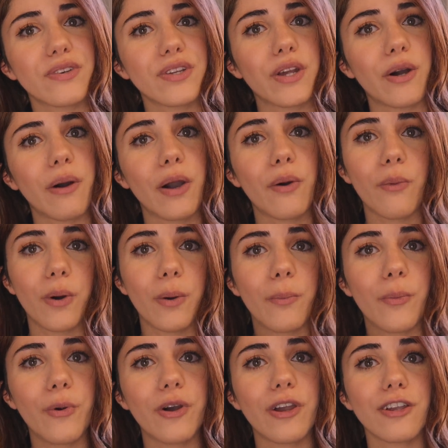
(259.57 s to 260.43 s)
You know, at
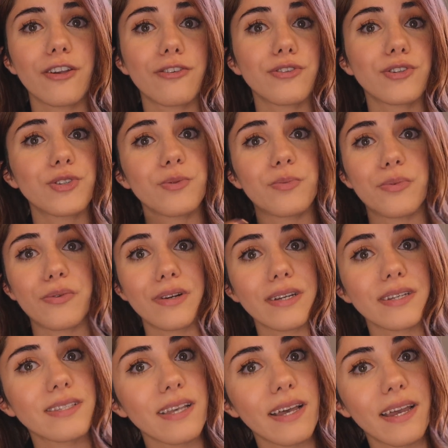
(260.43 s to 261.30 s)
one point you're super
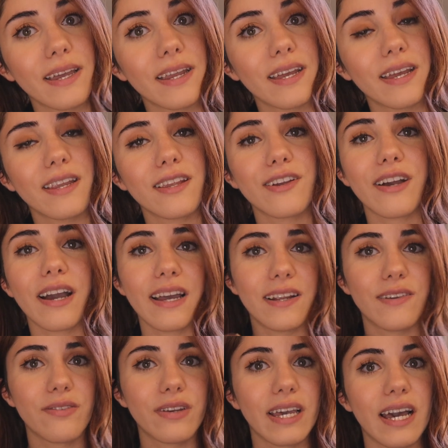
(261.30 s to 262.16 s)
excited, you
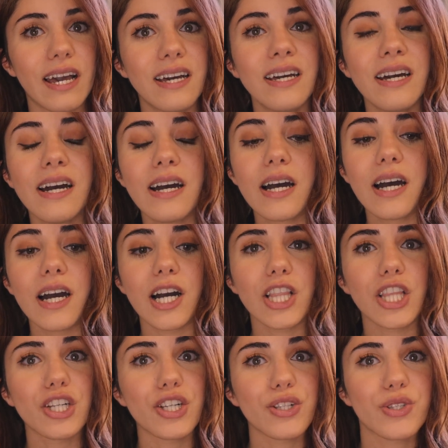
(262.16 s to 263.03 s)
kind of get
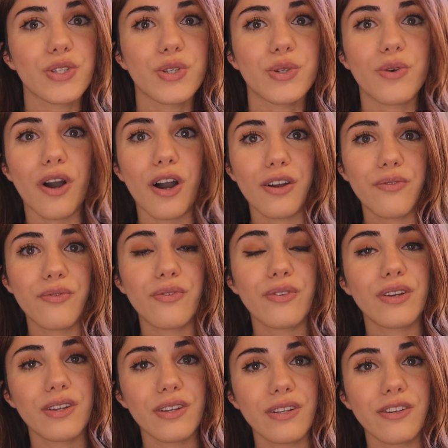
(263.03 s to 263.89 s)
a little too
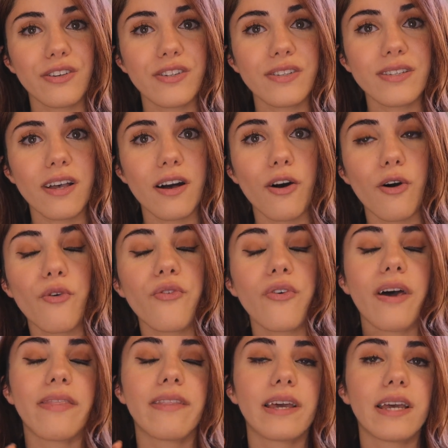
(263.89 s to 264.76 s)
confident in yourself,
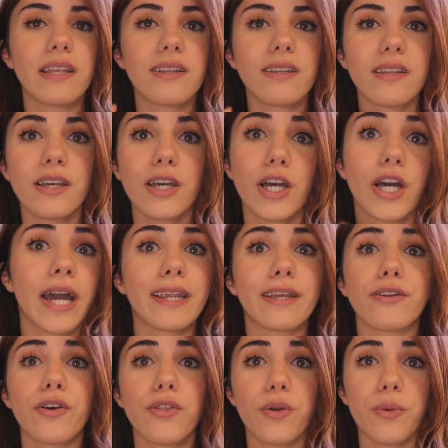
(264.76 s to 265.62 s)
and then at
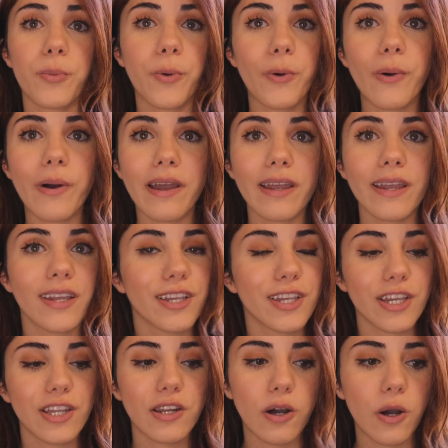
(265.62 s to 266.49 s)
another
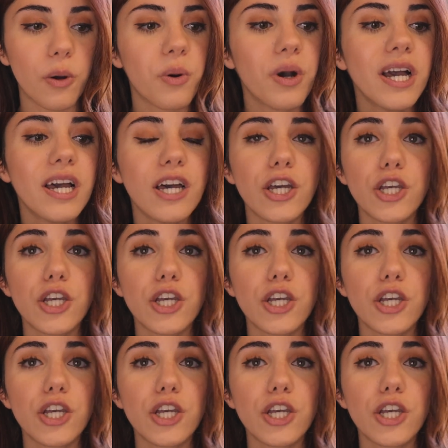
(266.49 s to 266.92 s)
point, you know,